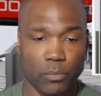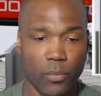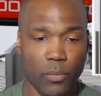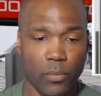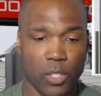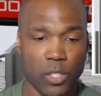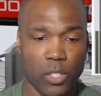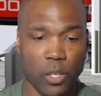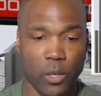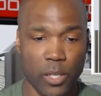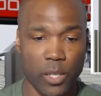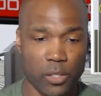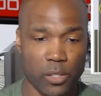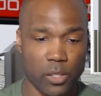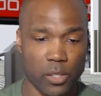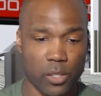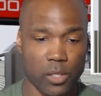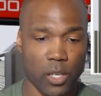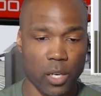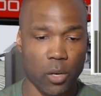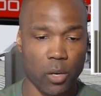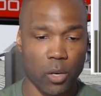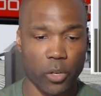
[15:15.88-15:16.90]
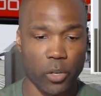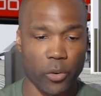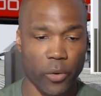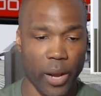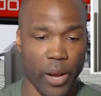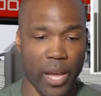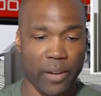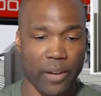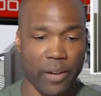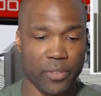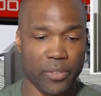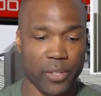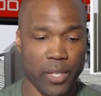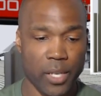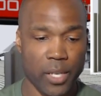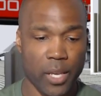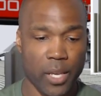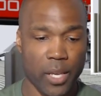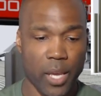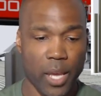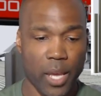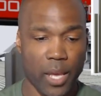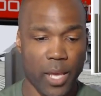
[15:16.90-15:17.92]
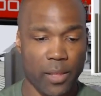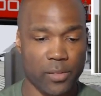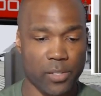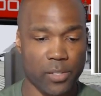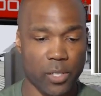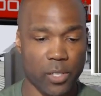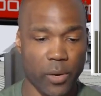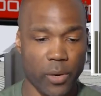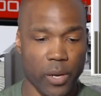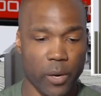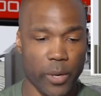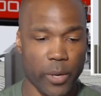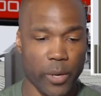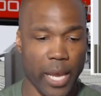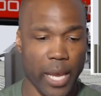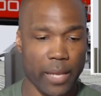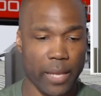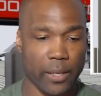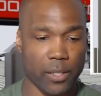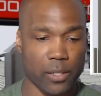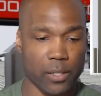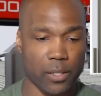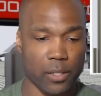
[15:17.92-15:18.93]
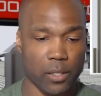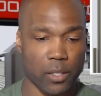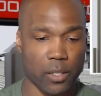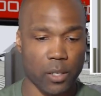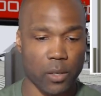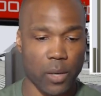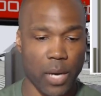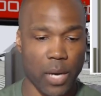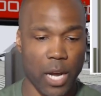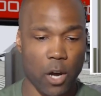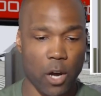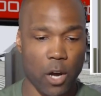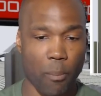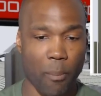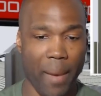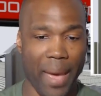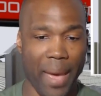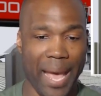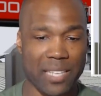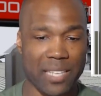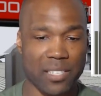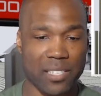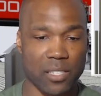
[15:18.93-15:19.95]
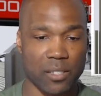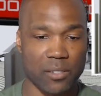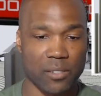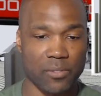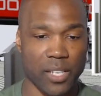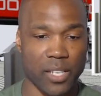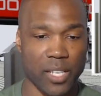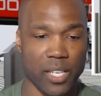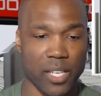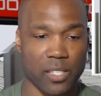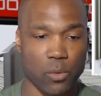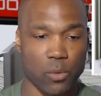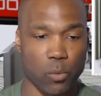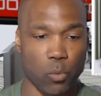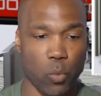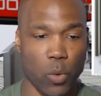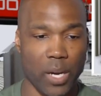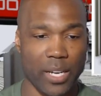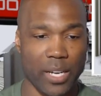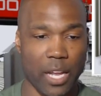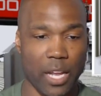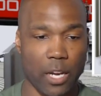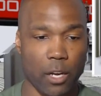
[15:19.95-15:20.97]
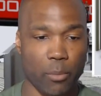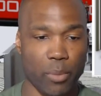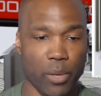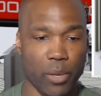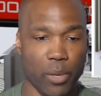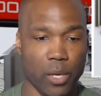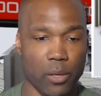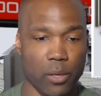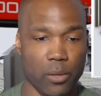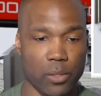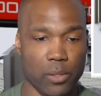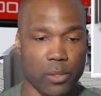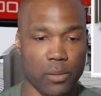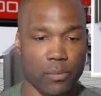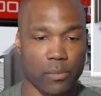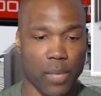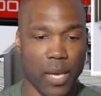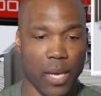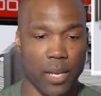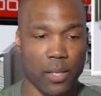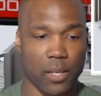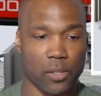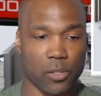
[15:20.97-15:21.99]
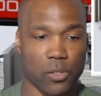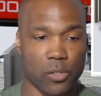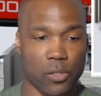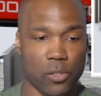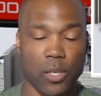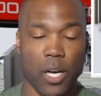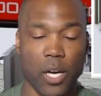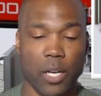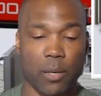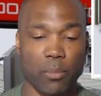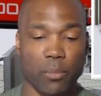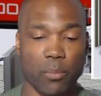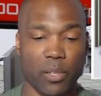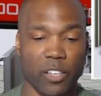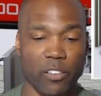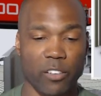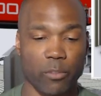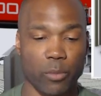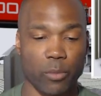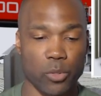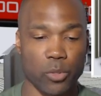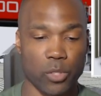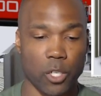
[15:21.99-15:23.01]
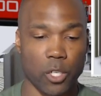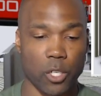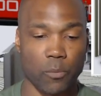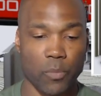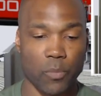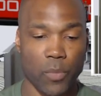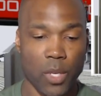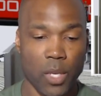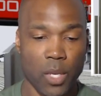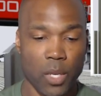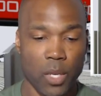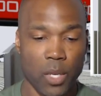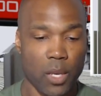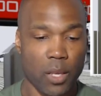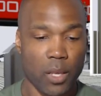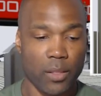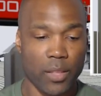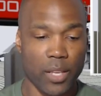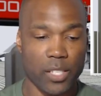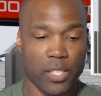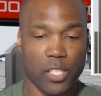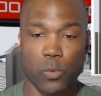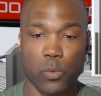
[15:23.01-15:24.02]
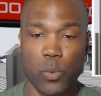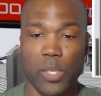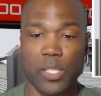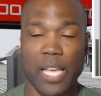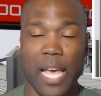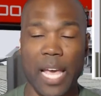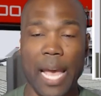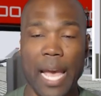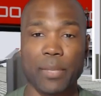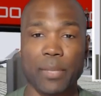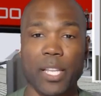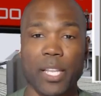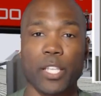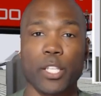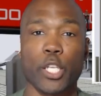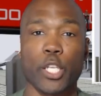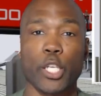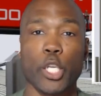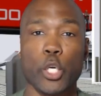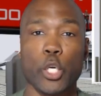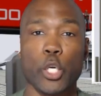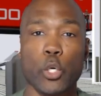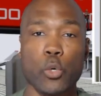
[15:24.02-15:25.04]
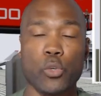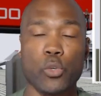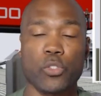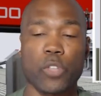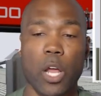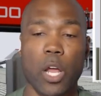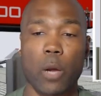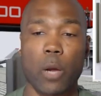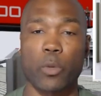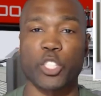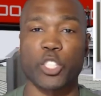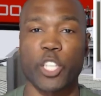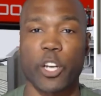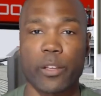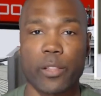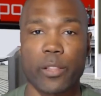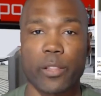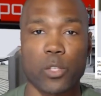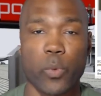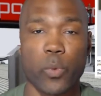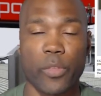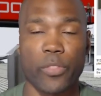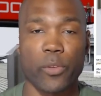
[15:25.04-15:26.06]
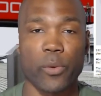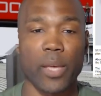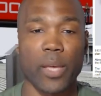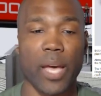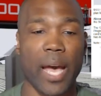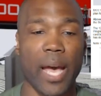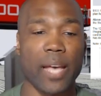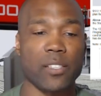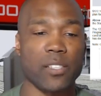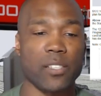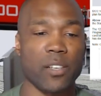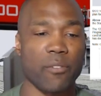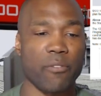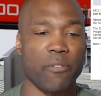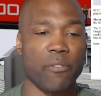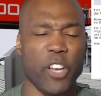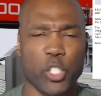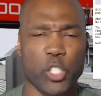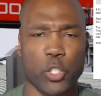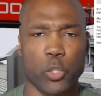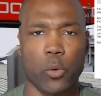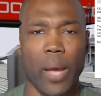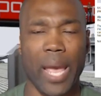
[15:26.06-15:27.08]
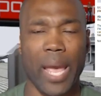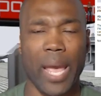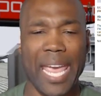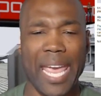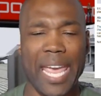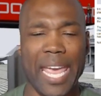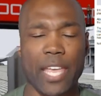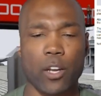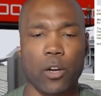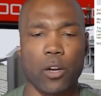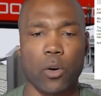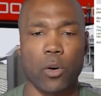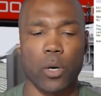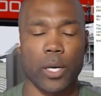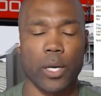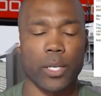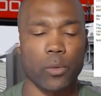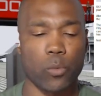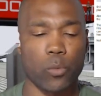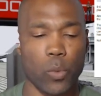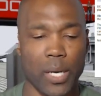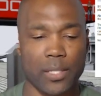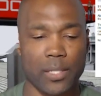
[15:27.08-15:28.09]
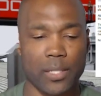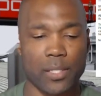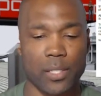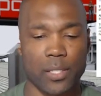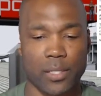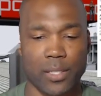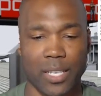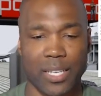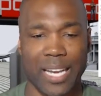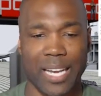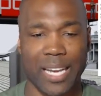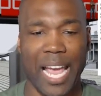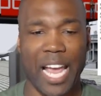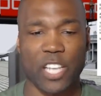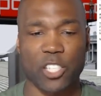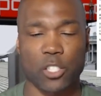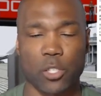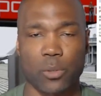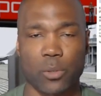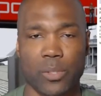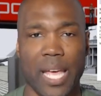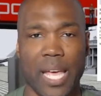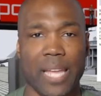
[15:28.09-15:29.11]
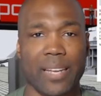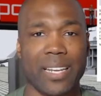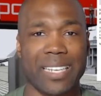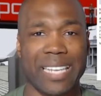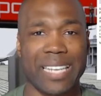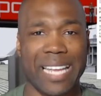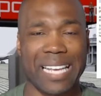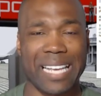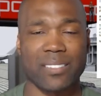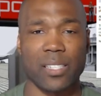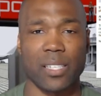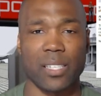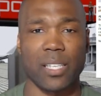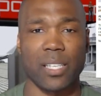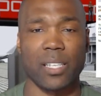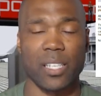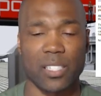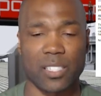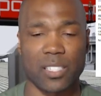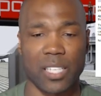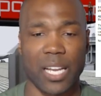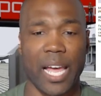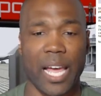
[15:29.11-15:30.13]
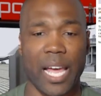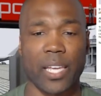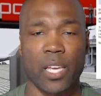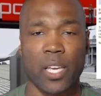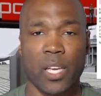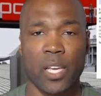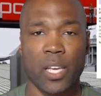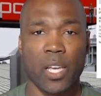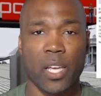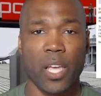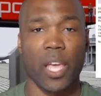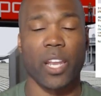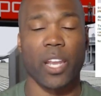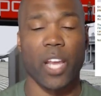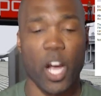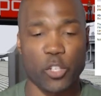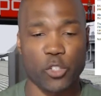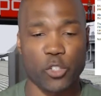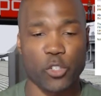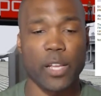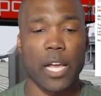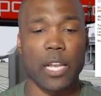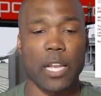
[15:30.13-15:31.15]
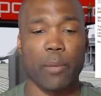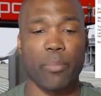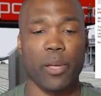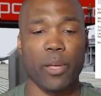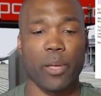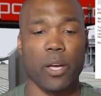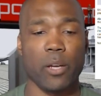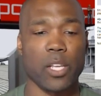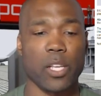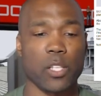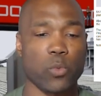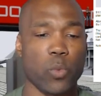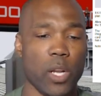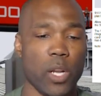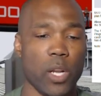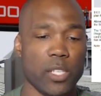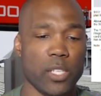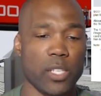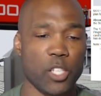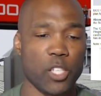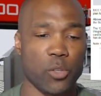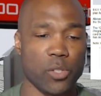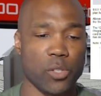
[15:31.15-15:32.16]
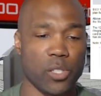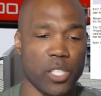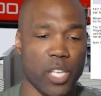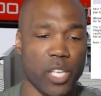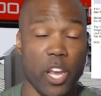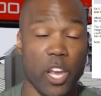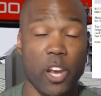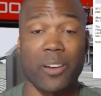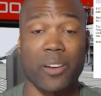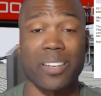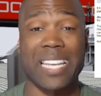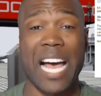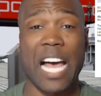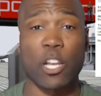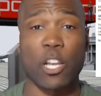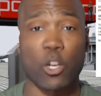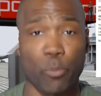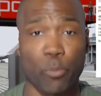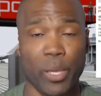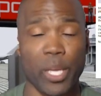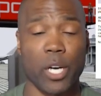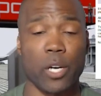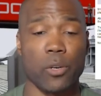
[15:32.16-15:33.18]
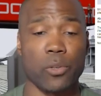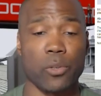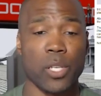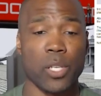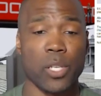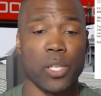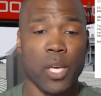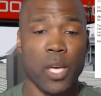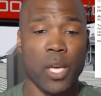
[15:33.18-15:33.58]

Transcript: So this is an older graph. And so here we got just, you know, how massive it is in $1 bills. That is unbelievable. So this is what's happening in the news. Thought I would share this with you guys, a visual aid on what the national debt and debt ceiling looks like in $100 bills, as well as you can see here in dollar bills.